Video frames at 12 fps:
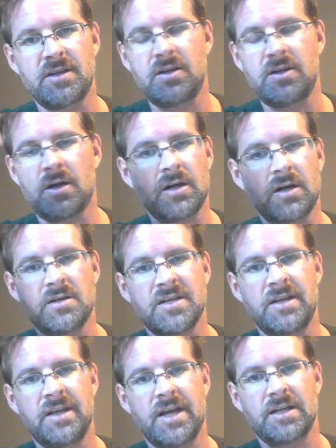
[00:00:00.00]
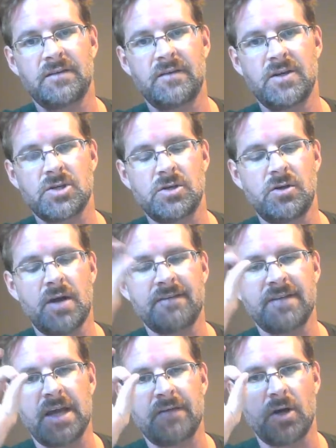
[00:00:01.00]
you're not going to understand the activation. You have
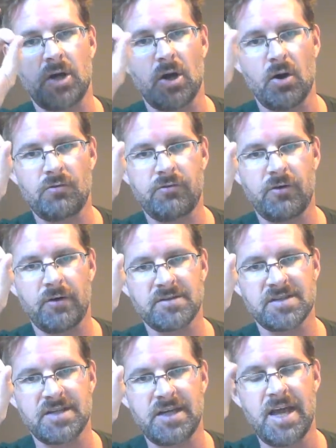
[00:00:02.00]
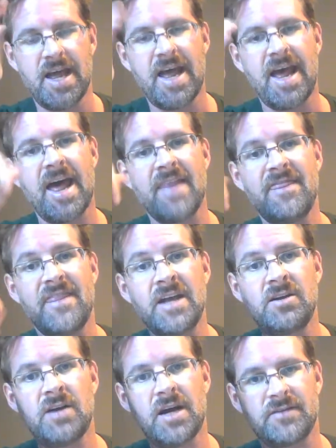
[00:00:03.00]
to have a code frequency, and then
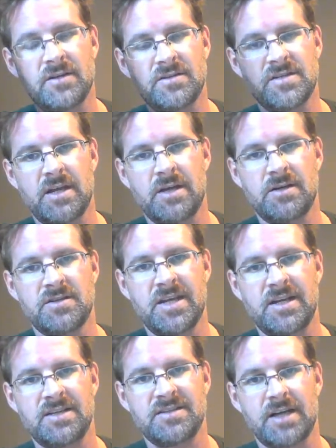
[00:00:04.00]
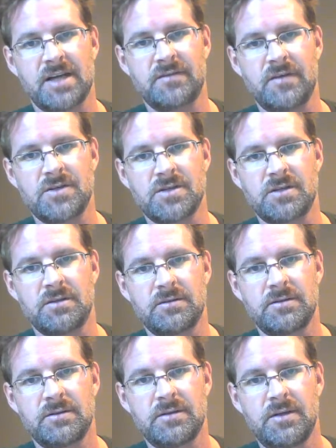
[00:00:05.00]
you have to understand its activation,
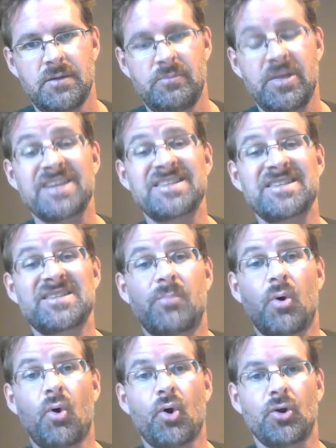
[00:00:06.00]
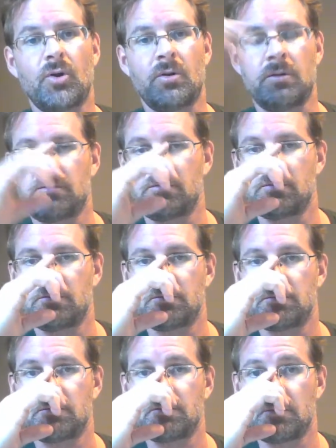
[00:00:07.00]
because it's a portal.
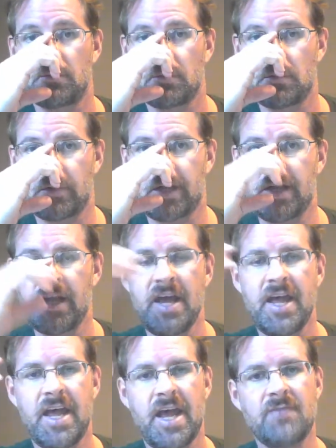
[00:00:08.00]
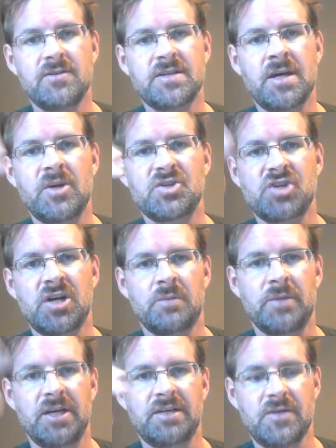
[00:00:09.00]
Okay, every time I channel
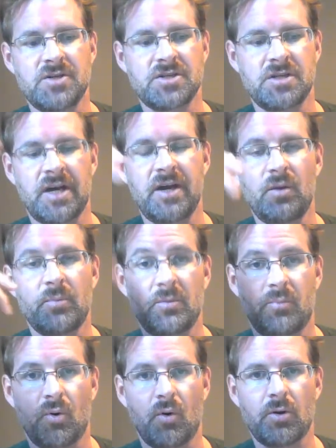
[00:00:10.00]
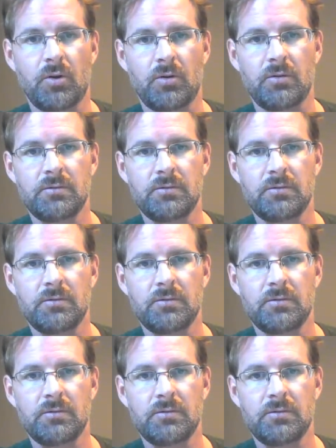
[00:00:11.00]
my division, I open a portal,